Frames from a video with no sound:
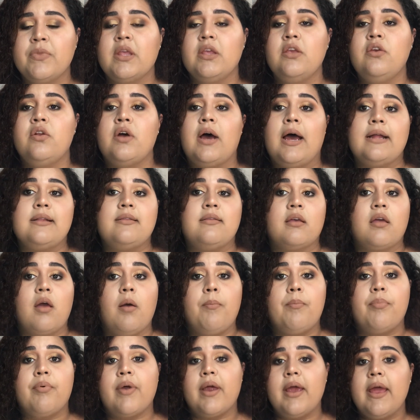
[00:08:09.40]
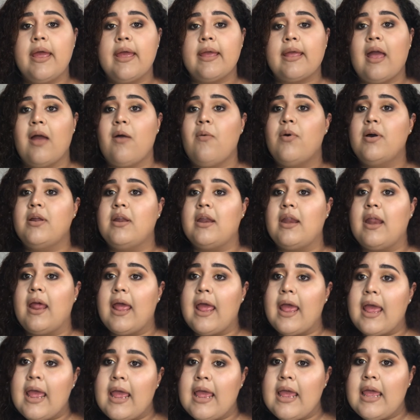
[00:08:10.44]
You know, I took a break. I went and
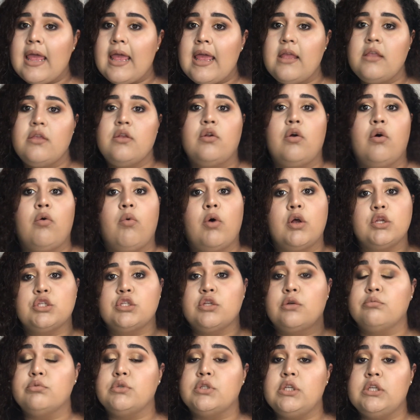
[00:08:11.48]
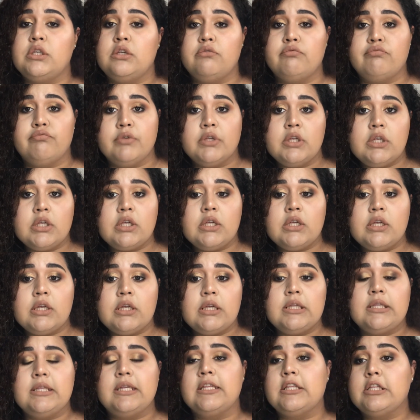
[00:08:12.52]
ate, you know, watched some
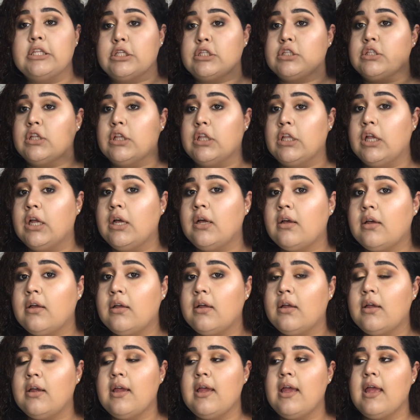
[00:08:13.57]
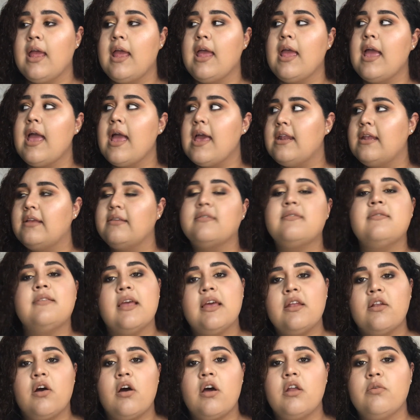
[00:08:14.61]
TV, did this look, and it
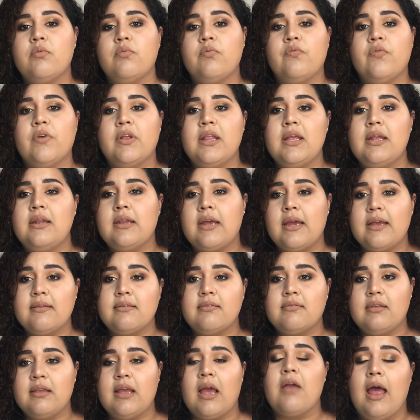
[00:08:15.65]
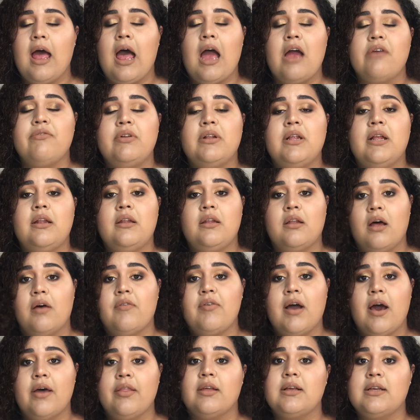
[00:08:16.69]
stayed on really nicely. I really love
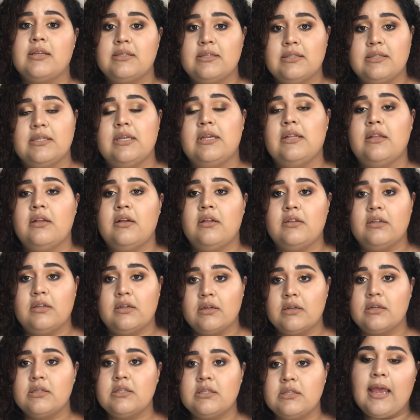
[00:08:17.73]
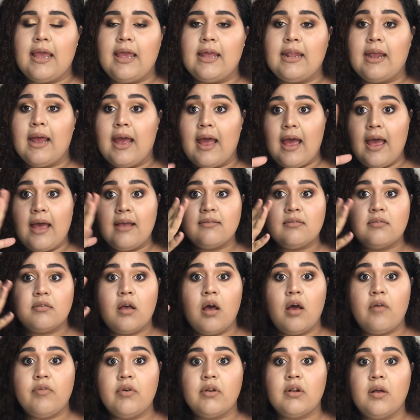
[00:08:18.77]
how the concealer looks. It has
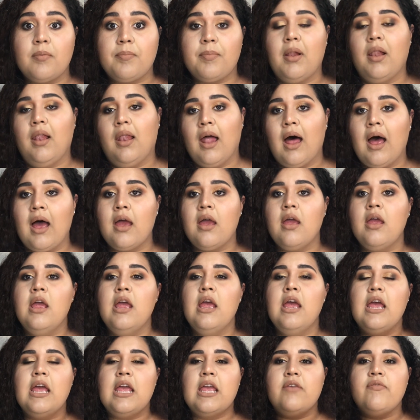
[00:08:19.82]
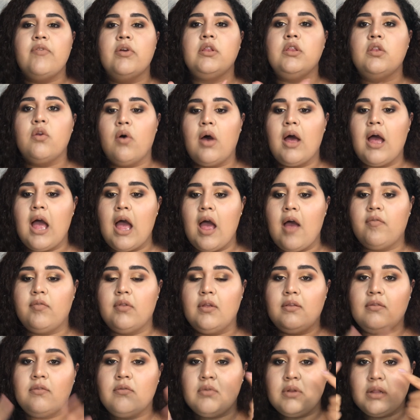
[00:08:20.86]
covered up a lot. Even though I have
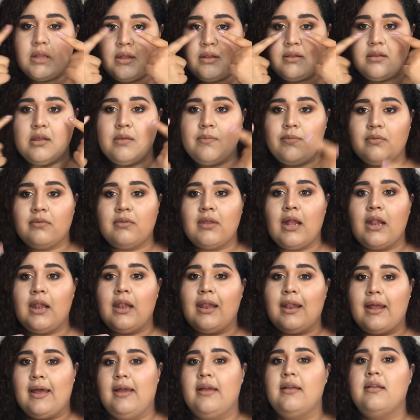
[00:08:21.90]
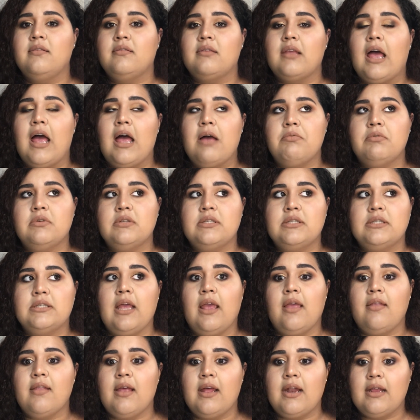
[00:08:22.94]
these really deep set lines, I would
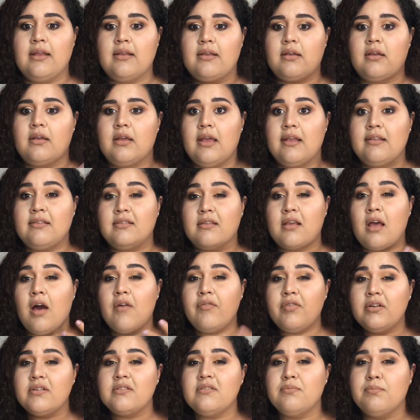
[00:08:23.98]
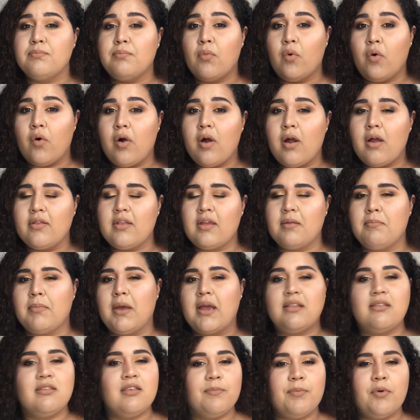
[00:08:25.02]
say that it covers more than
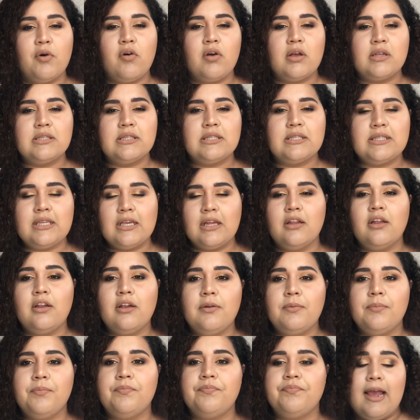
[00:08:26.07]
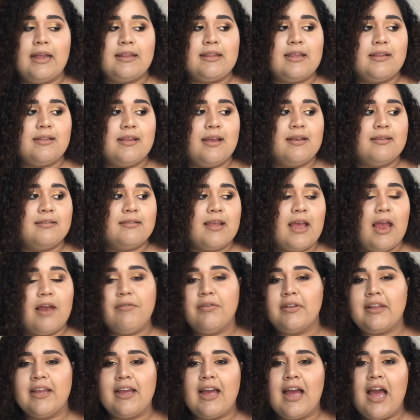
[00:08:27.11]
my typical concealer. I think that's
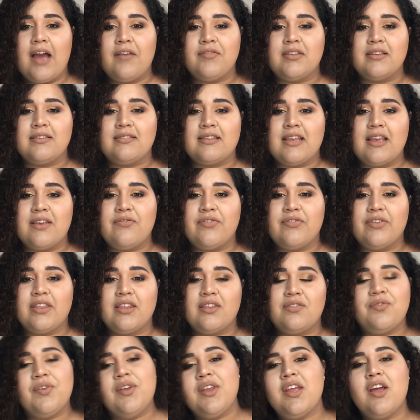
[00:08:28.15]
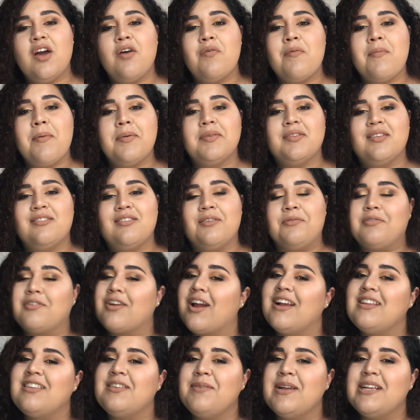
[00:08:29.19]
everything I have to say for this video. Remember to
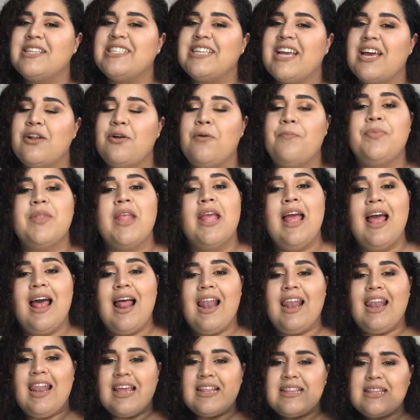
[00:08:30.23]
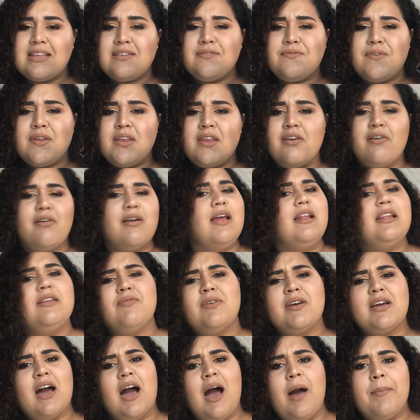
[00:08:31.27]
subscribe to my channel, like this video, and leave a
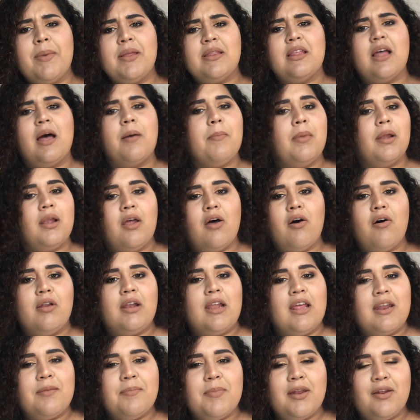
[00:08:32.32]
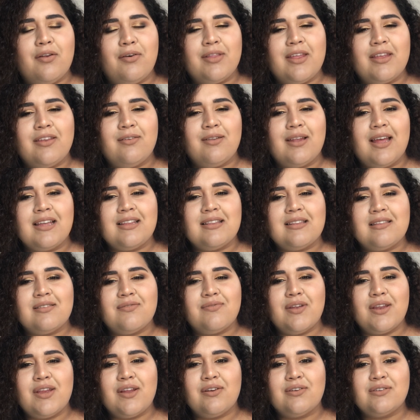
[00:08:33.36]
comment down below letting me know that you like this
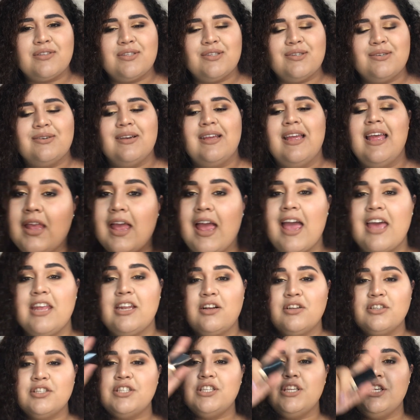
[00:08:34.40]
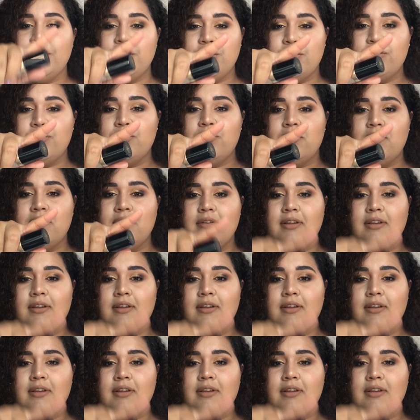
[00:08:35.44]
video too. And I'll see you